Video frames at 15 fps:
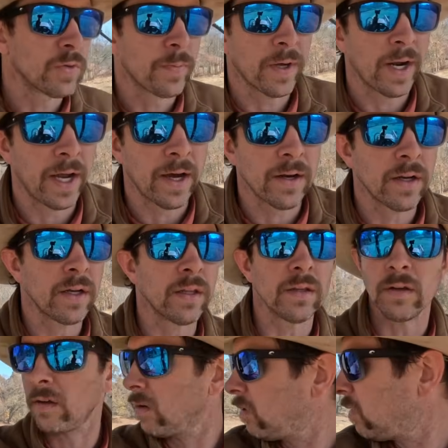put out in
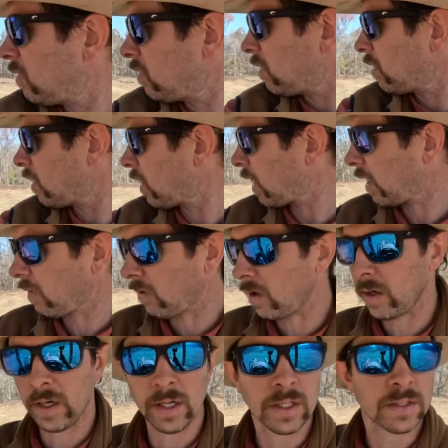the hay
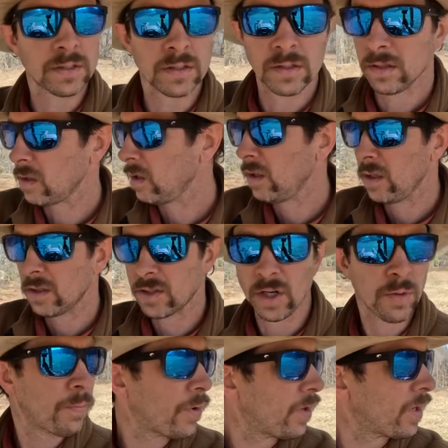rings.
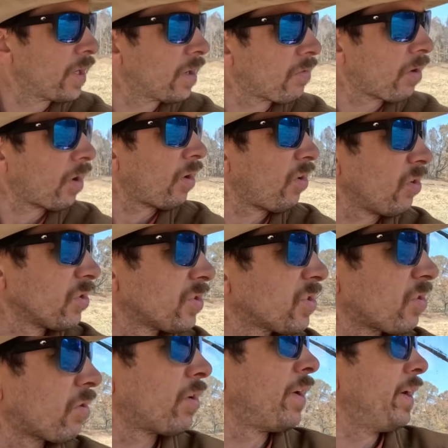2 pretty good rolls,
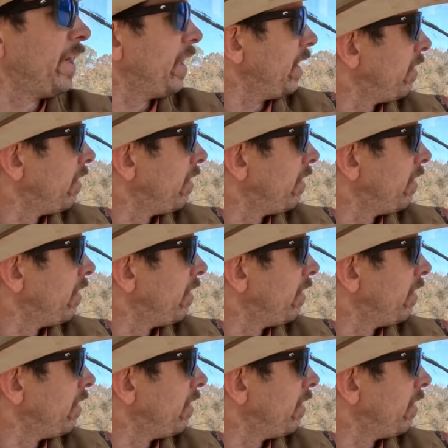3